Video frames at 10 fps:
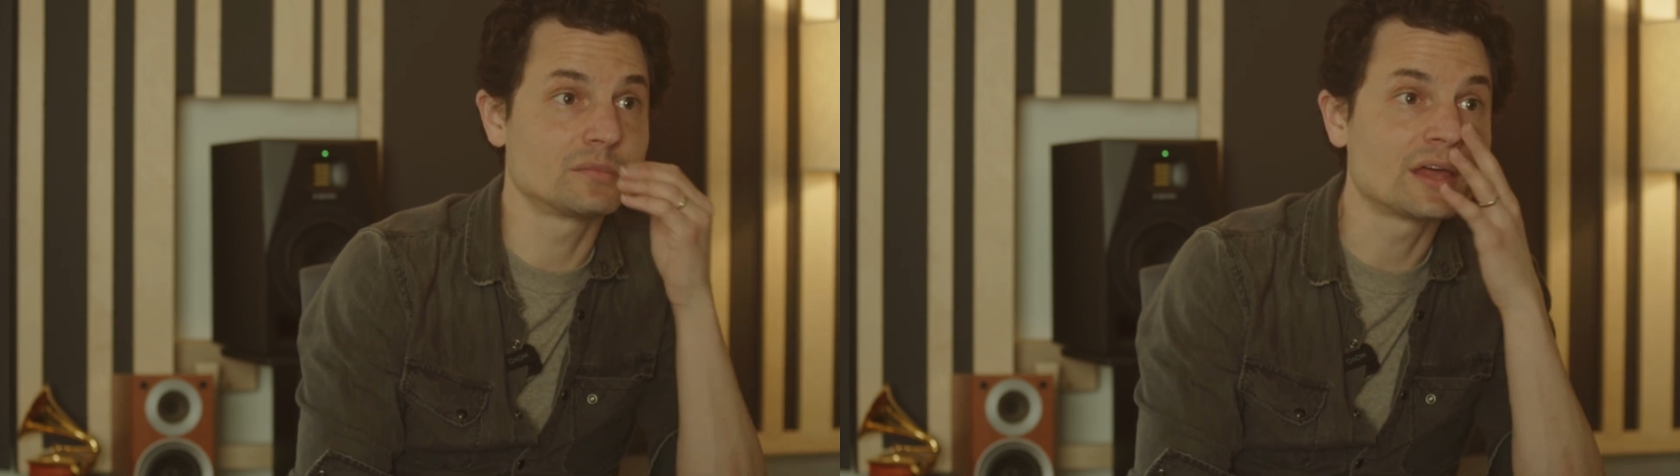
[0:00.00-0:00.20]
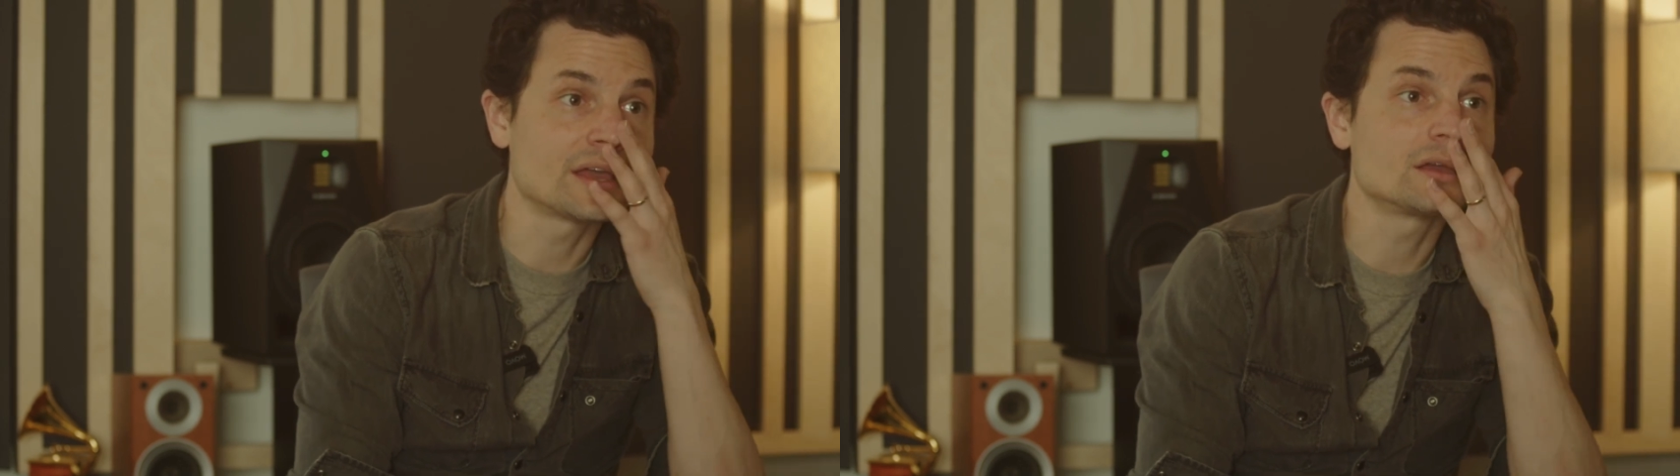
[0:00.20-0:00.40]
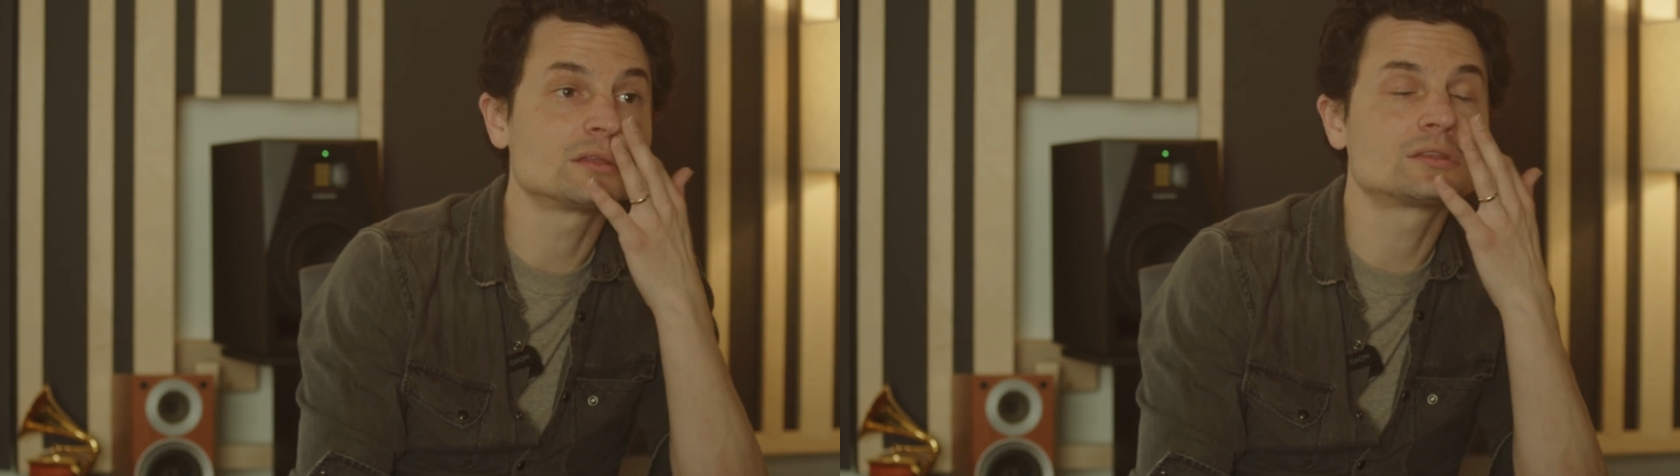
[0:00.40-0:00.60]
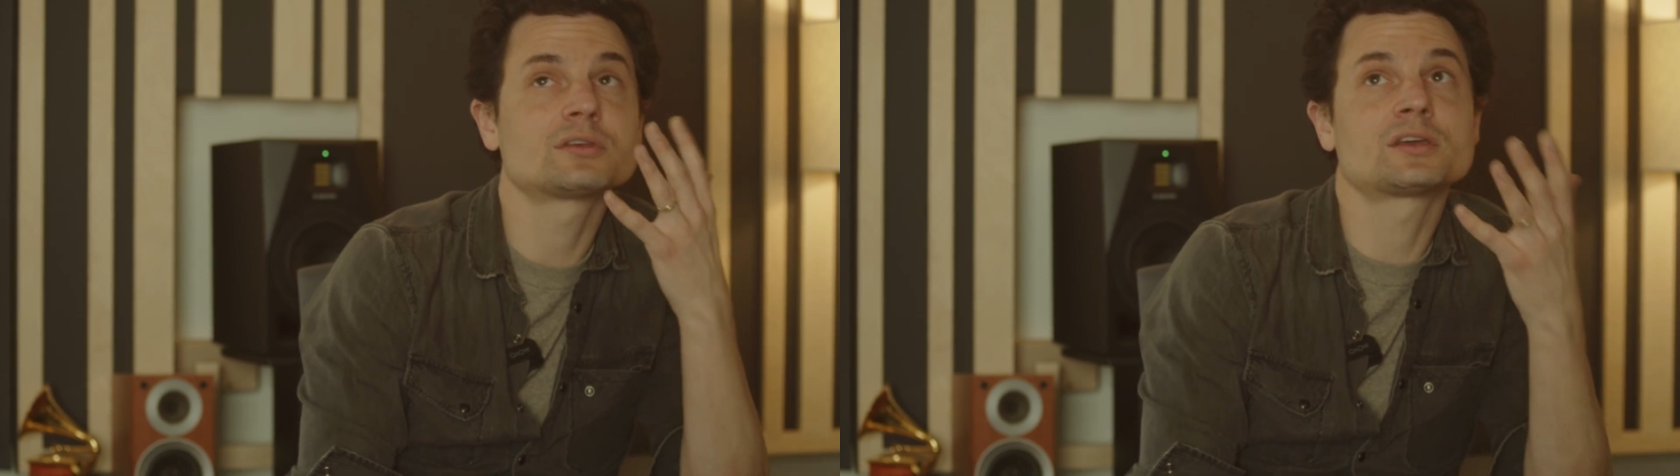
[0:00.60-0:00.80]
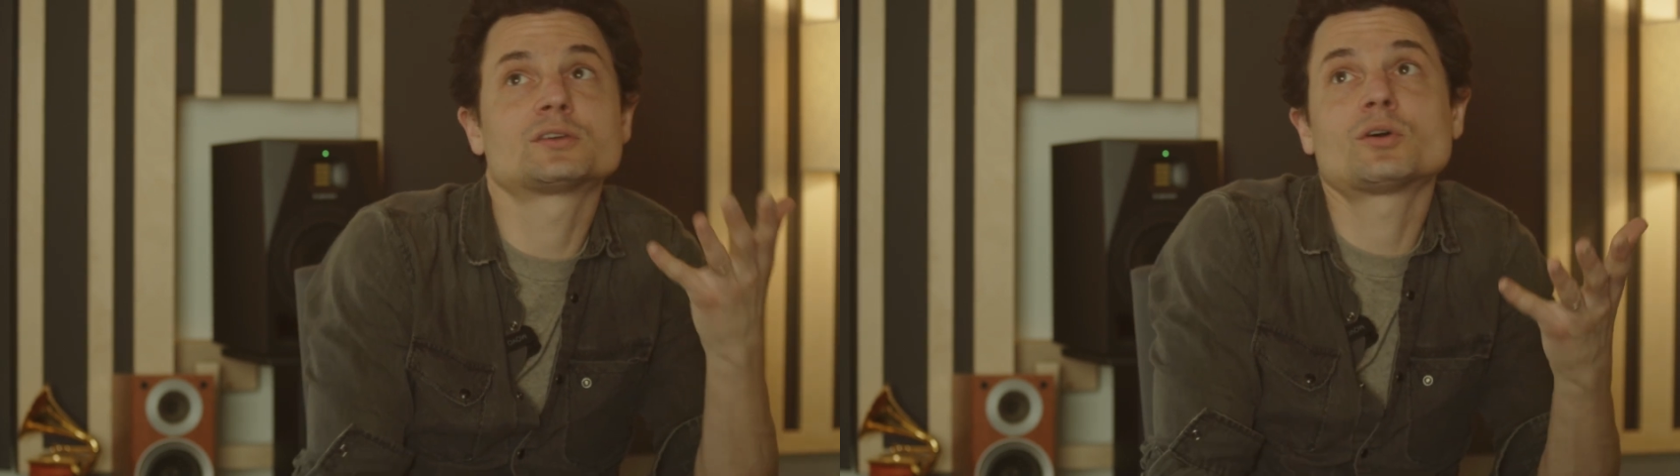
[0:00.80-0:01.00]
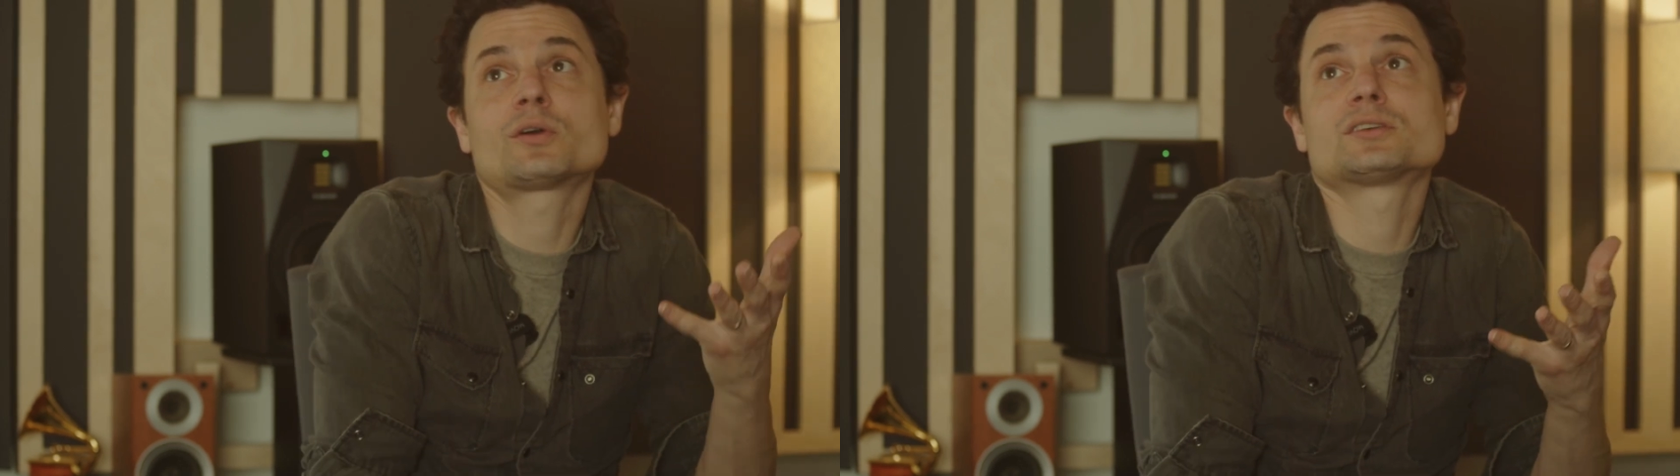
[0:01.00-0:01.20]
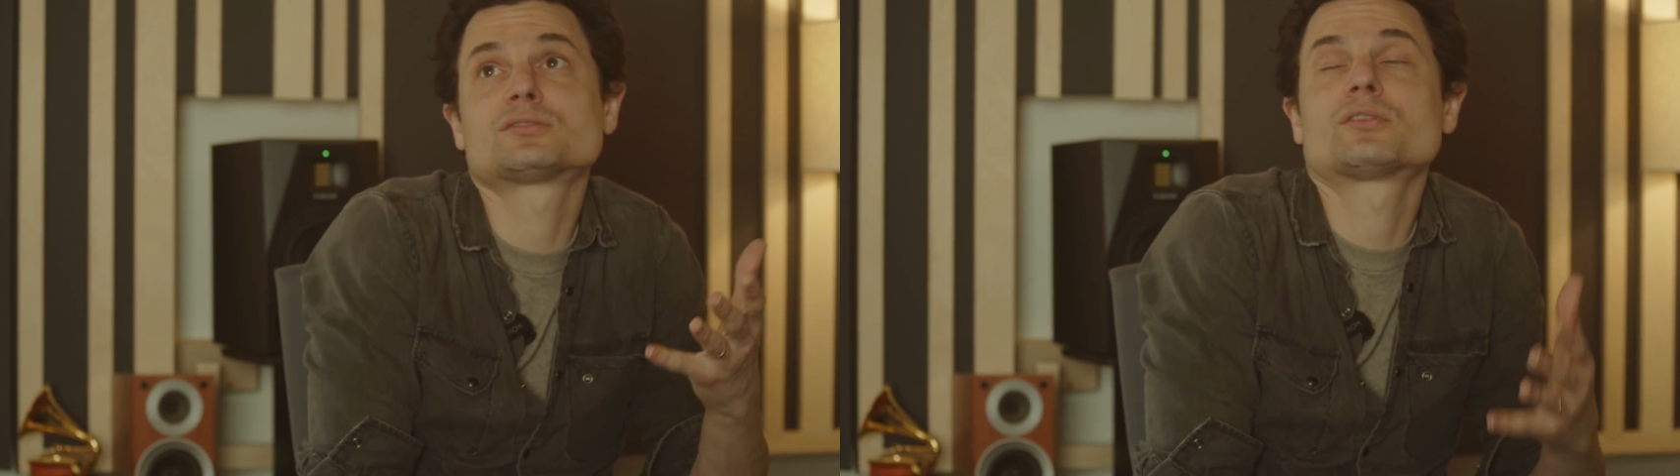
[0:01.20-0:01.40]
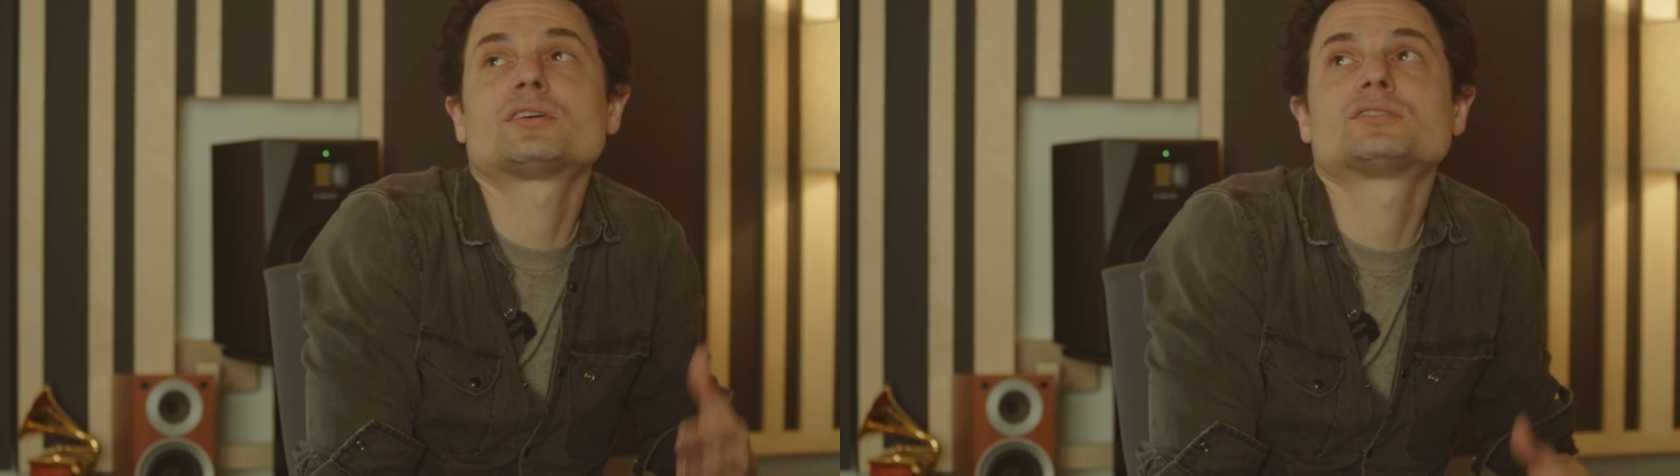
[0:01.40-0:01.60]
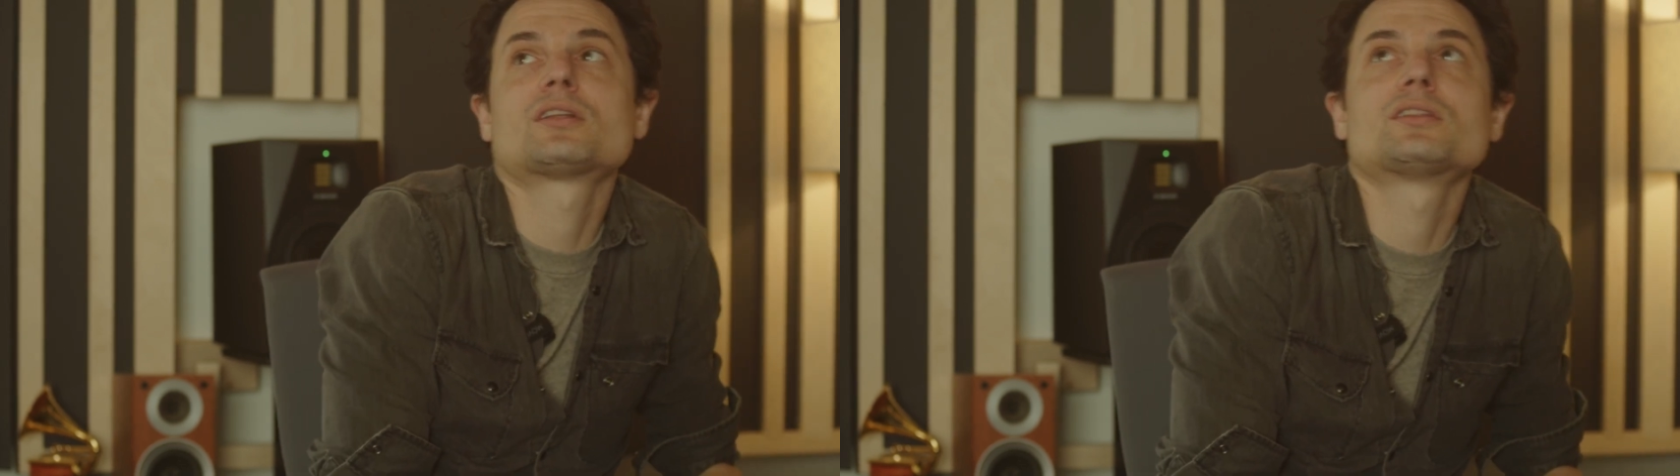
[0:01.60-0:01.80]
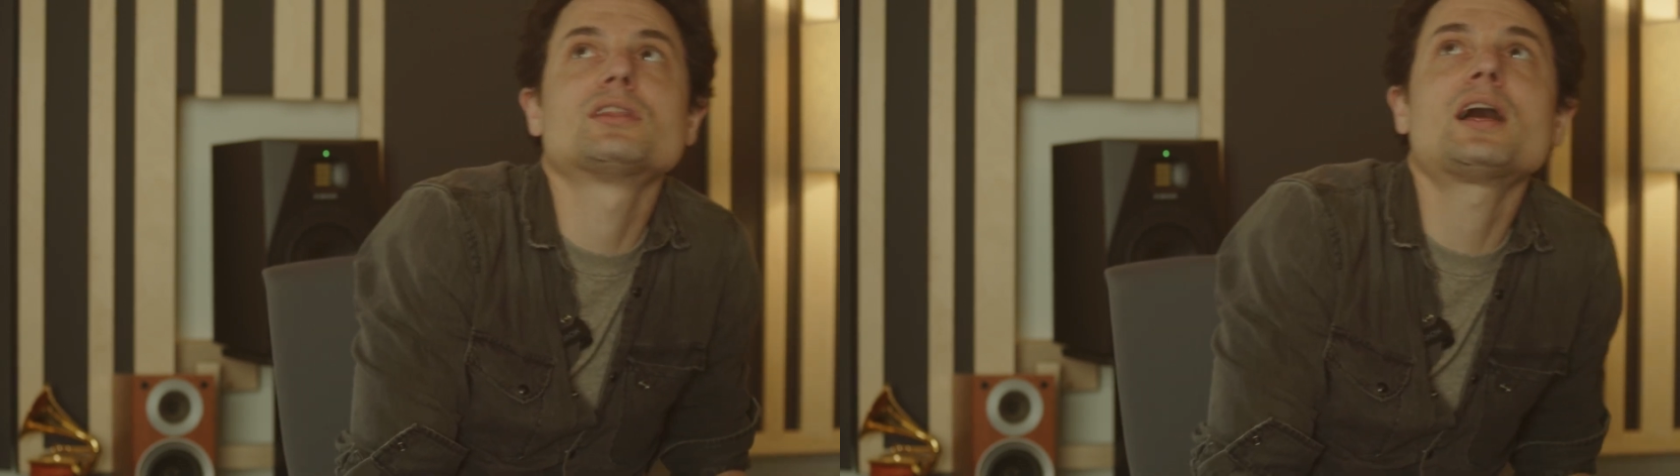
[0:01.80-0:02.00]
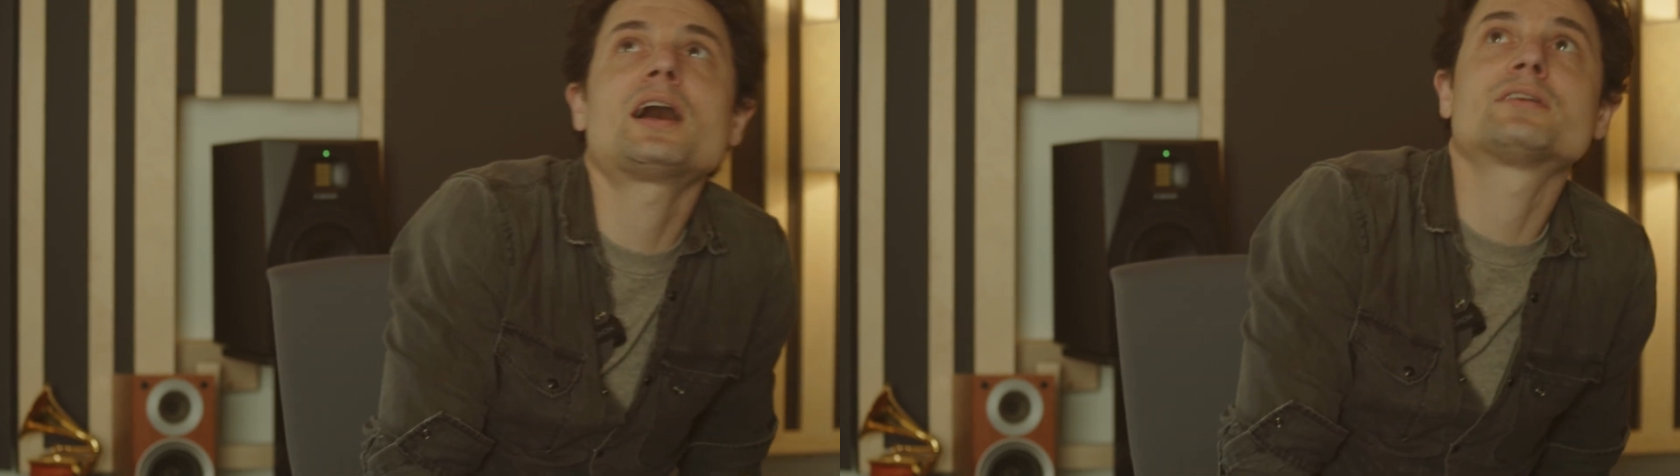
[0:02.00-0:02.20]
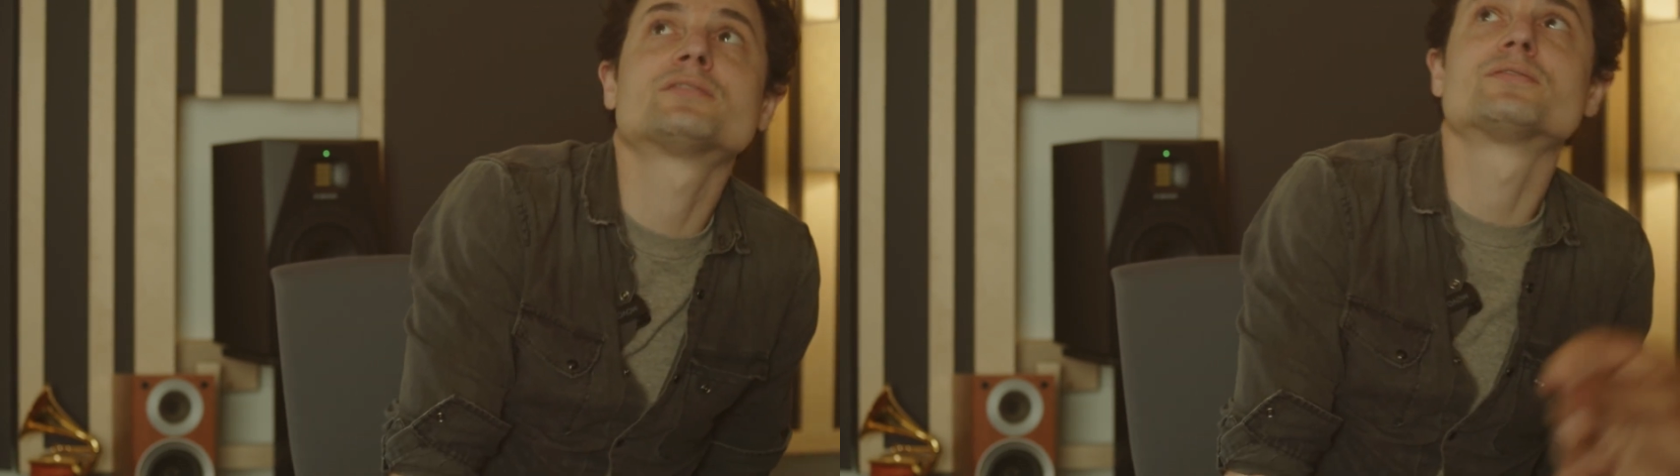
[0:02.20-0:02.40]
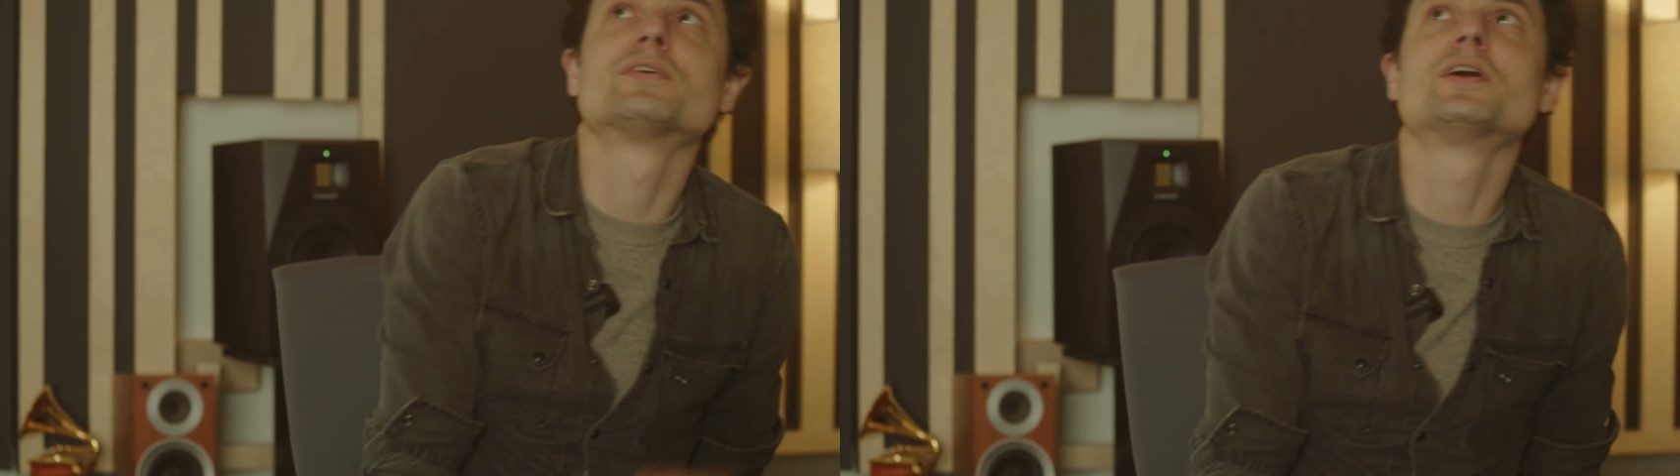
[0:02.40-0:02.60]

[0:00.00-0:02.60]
Like, like okay, so there's a lot of